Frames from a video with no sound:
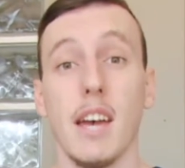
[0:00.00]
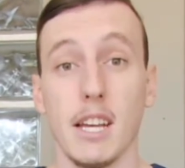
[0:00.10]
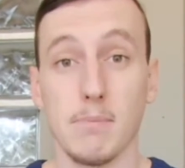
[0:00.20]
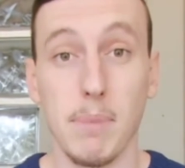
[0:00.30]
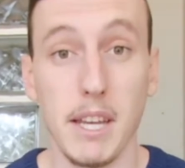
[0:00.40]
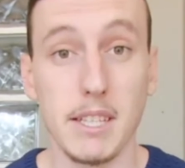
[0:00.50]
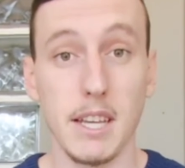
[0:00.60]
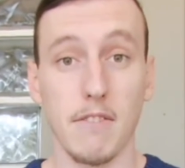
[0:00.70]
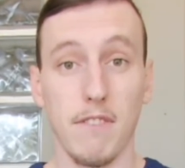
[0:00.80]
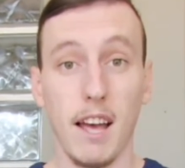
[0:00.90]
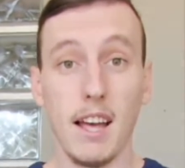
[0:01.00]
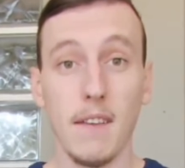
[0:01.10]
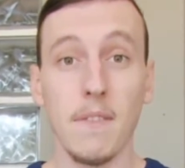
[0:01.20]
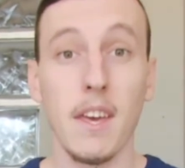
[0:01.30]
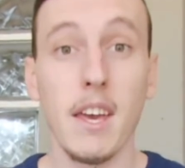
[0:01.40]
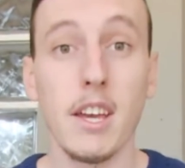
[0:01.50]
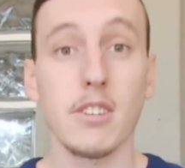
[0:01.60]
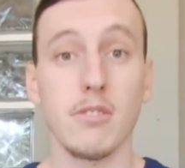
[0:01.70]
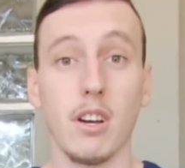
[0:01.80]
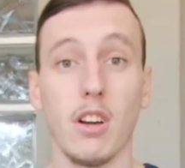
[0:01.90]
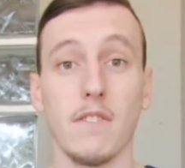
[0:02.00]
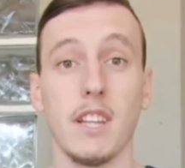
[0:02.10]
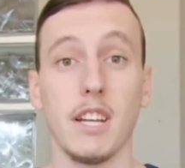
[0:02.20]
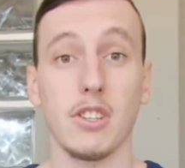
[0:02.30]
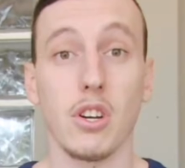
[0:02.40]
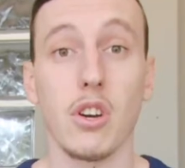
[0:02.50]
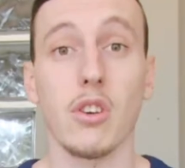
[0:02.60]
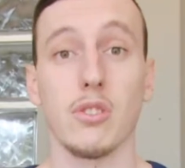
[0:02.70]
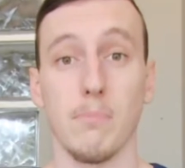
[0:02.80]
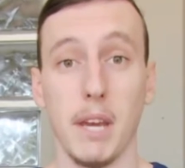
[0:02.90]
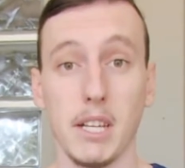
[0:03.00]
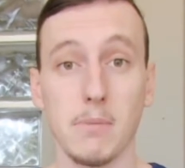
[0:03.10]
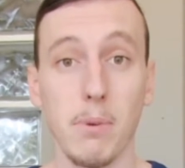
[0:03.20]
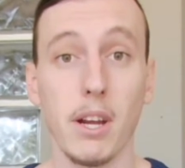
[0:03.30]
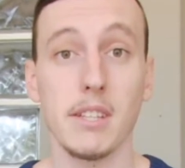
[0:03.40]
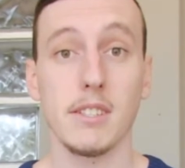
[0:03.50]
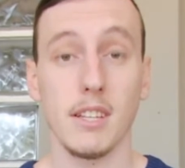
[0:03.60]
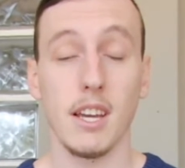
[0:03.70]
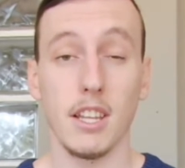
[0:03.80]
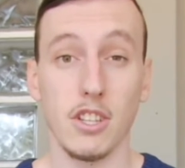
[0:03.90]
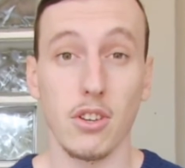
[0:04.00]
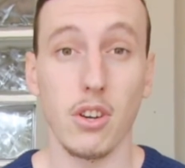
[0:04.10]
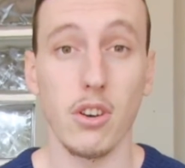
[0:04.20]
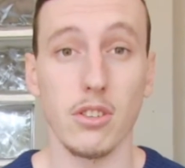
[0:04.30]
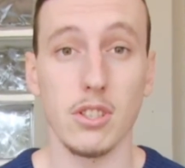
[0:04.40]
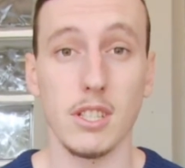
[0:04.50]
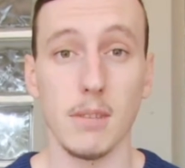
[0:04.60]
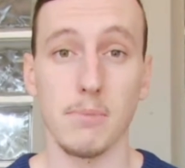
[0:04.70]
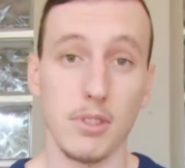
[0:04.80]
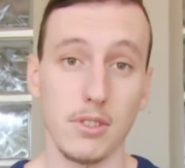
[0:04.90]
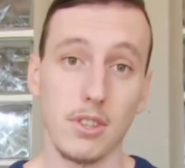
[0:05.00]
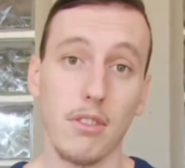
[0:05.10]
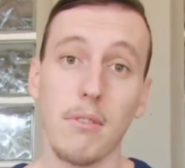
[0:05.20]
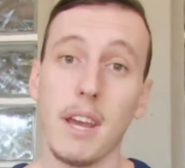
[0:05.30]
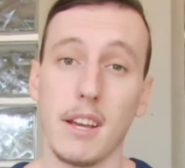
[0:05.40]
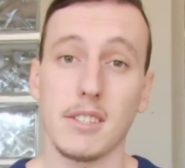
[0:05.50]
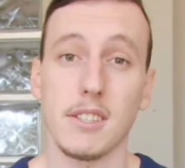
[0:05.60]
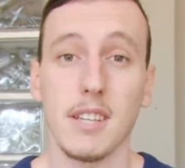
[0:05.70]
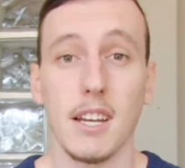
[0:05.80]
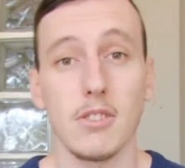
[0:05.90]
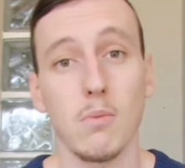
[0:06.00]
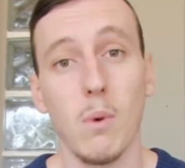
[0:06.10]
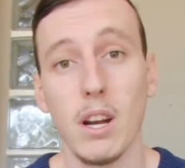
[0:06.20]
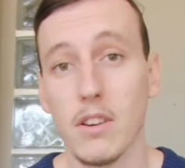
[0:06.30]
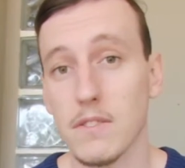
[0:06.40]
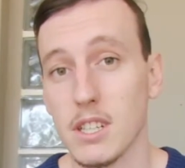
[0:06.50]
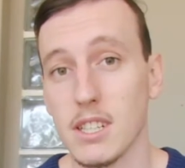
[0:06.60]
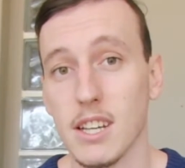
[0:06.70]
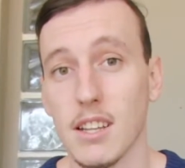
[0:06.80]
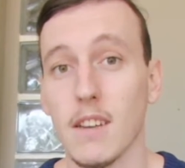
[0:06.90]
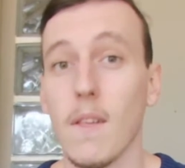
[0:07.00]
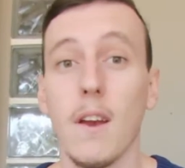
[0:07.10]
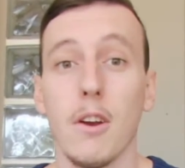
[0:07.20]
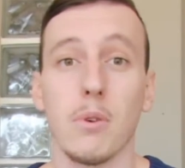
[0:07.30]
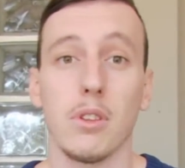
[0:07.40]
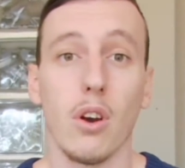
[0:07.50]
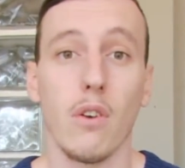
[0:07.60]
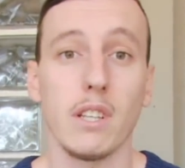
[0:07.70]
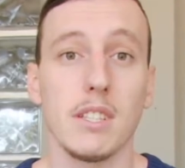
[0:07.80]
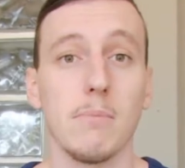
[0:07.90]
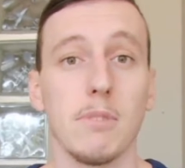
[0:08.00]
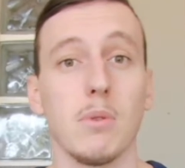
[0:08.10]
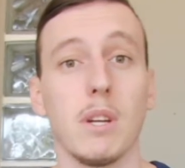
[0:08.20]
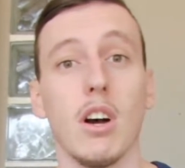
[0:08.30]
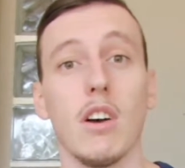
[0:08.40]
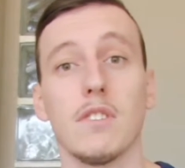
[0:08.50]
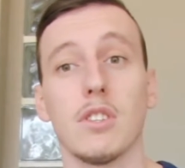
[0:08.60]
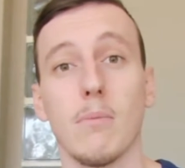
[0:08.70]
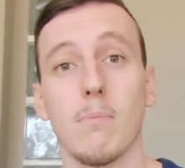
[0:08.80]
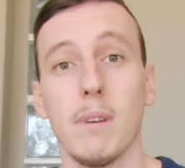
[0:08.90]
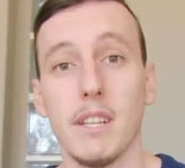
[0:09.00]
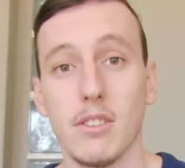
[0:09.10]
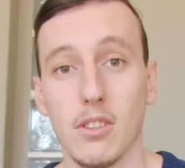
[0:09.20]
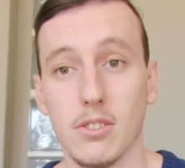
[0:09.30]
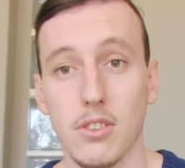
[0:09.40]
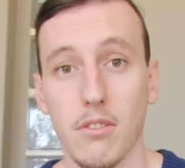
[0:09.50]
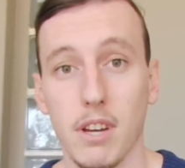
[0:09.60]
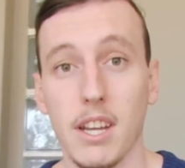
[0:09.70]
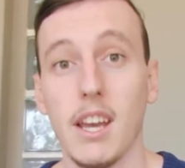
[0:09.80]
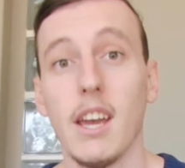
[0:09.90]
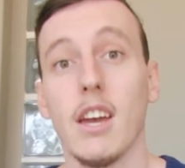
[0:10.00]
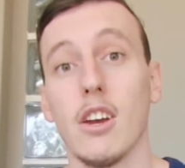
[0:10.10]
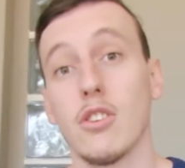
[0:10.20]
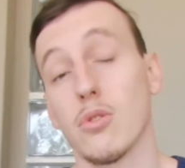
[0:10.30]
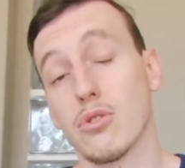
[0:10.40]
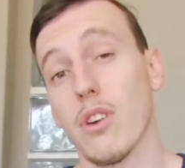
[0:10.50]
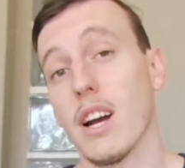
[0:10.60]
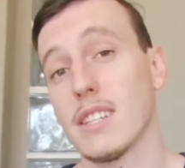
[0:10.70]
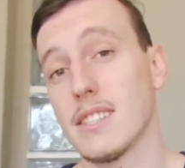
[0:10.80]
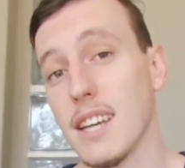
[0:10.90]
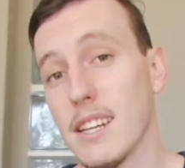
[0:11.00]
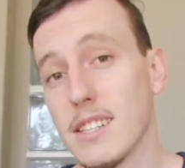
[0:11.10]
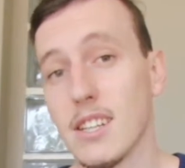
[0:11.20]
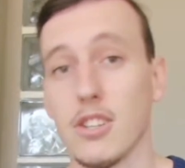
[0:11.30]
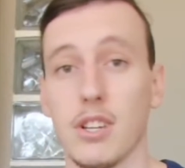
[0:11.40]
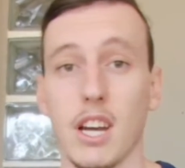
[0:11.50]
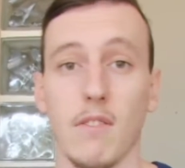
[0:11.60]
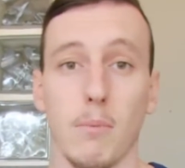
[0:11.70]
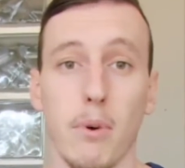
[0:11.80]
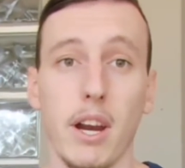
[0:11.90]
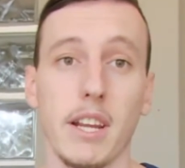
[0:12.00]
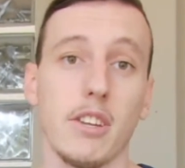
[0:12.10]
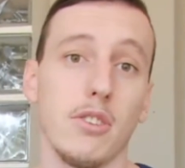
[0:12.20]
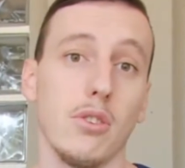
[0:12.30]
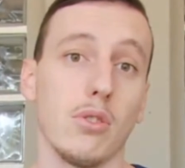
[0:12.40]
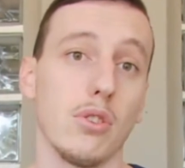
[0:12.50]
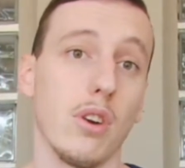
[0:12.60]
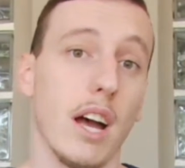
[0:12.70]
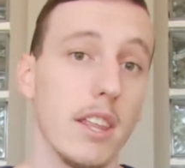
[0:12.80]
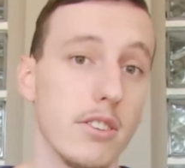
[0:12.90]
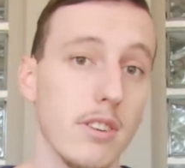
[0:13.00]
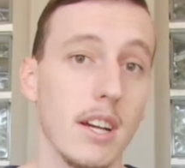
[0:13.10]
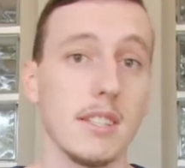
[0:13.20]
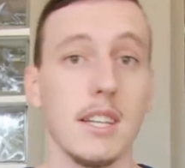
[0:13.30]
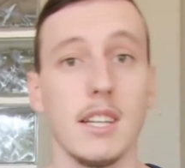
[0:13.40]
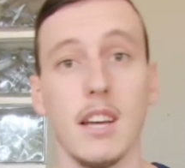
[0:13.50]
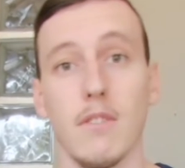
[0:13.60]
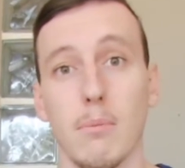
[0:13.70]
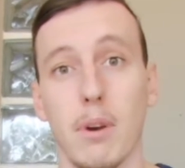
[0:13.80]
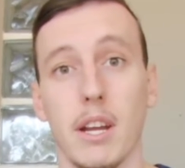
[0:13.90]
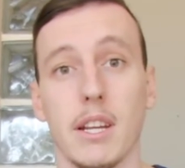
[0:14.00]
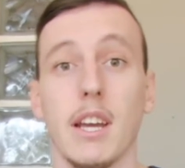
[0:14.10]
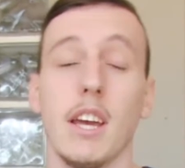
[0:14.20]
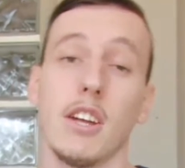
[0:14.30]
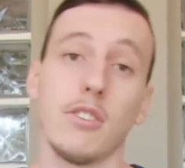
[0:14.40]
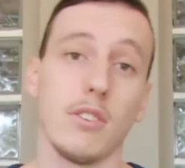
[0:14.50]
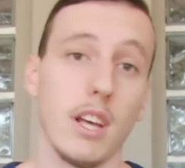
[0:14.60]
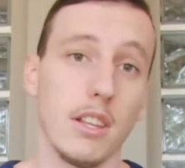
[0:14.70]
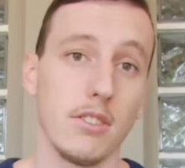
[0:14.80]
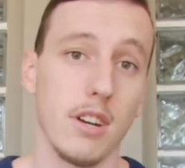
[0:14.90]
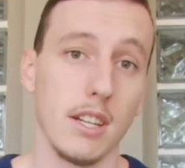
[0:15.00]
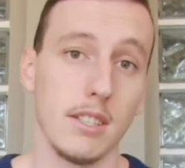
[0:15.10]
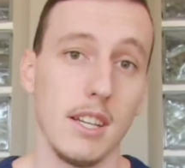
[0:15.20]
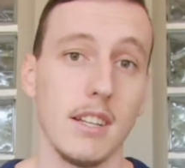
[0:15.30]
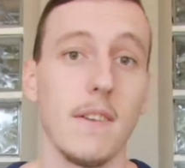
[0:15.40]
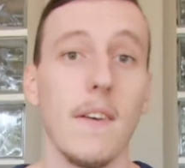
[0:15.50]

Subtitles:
as pec deck fly, straight after that you're going to go into bench press, and then you're going to go into dip. So it's 3 exercises, one after each other, with no rest in between. After you complete those 3, your tricep, you can have a break, you'll do your other tricep, have a break, and do another tricep.